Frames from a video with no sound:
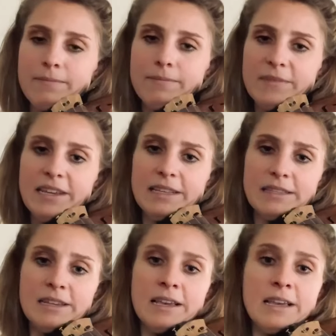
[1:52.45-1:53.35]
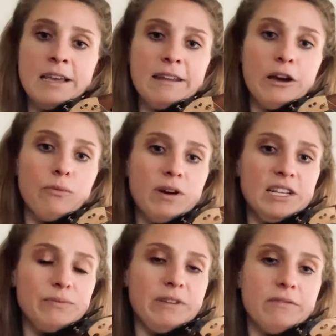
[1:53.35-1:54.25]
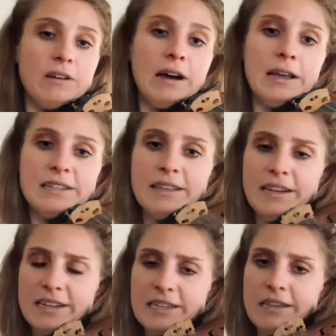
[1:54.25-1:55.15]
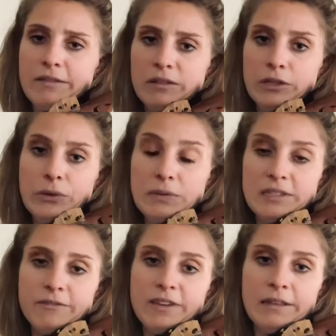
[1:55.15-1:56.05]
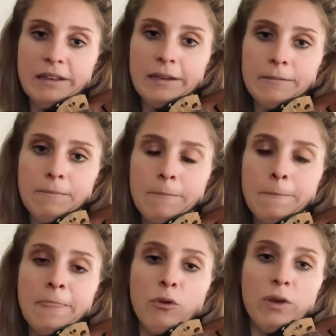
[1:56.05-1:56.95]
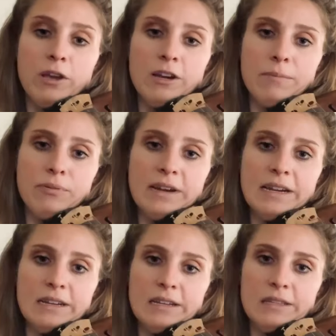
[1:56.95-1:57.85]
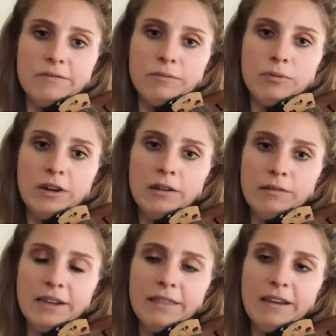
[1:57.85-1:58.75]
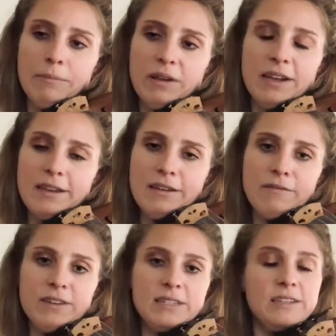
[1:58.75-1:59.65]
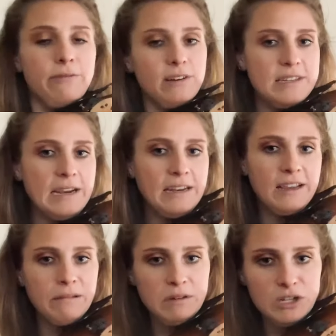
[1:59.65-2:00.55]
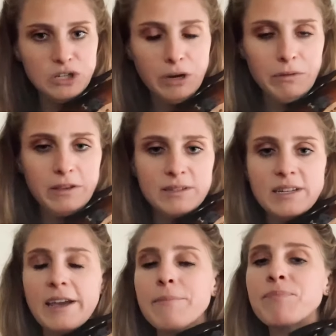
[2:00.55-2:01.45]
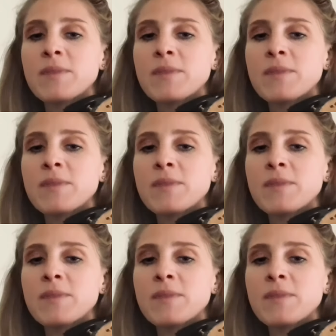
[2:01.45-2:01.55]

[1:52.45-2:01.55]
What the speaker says: Nice. Now, once we've got to that idea of a loose feeling, we could practice vibrato like that, but I have a different technique I'm going to share with you today.